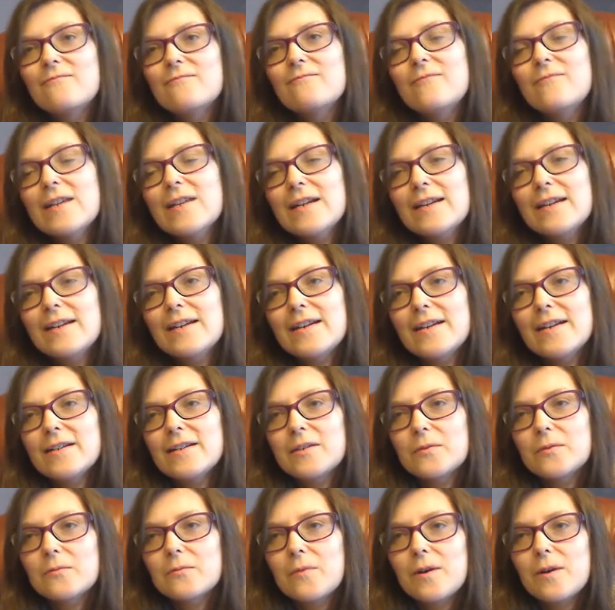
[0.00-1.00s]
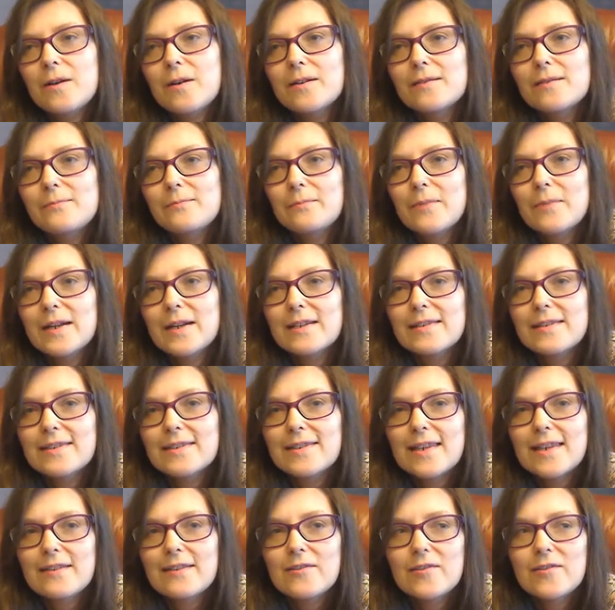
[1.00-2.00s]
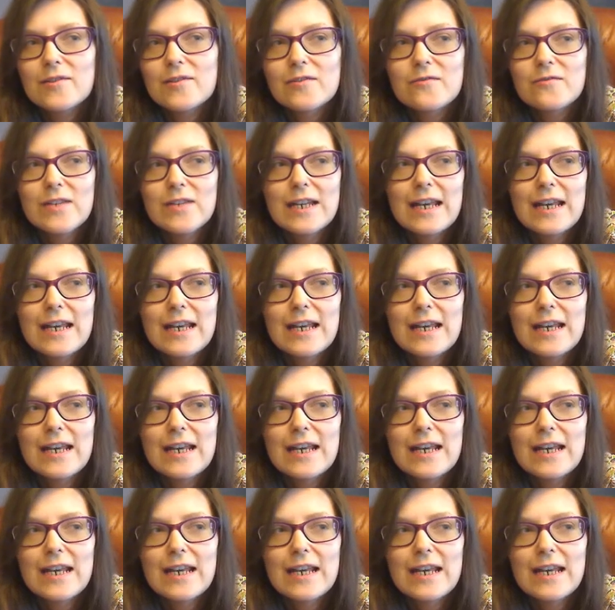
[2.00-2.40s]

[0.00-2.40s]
realised what my sensory